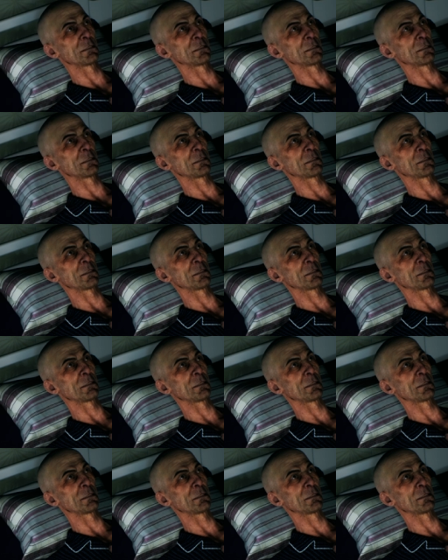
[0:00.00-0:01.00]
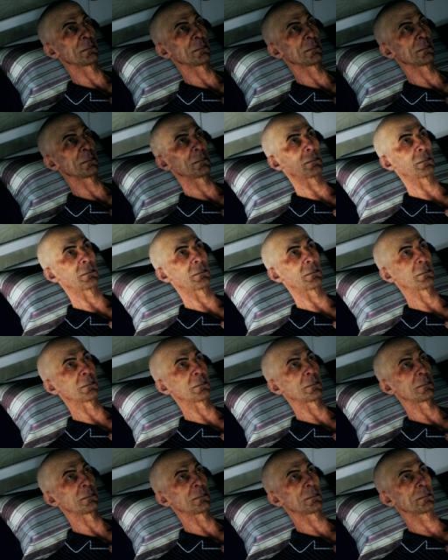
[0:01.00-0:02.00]
She didn't remember them being
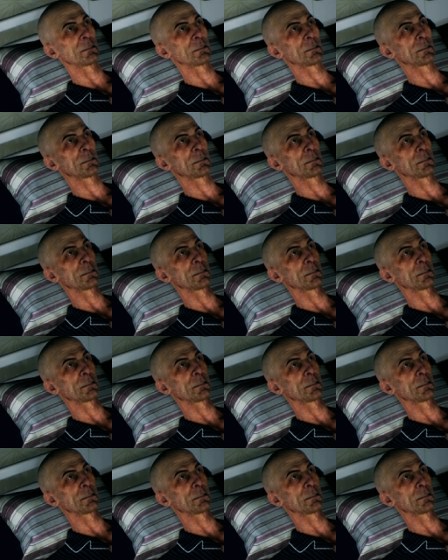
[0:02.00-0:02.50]
open.